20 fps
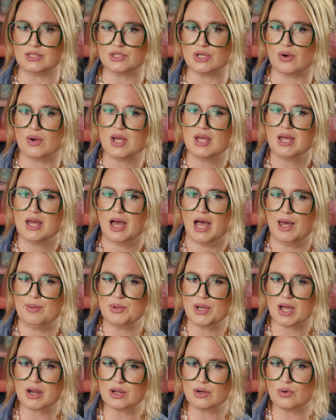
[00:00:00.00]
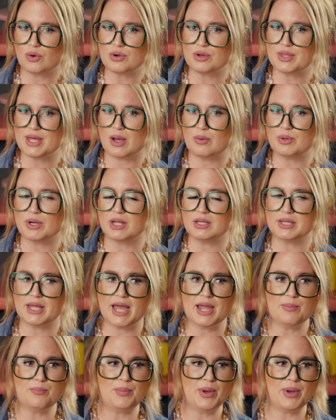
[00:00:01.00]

So I'm not going to order that one online,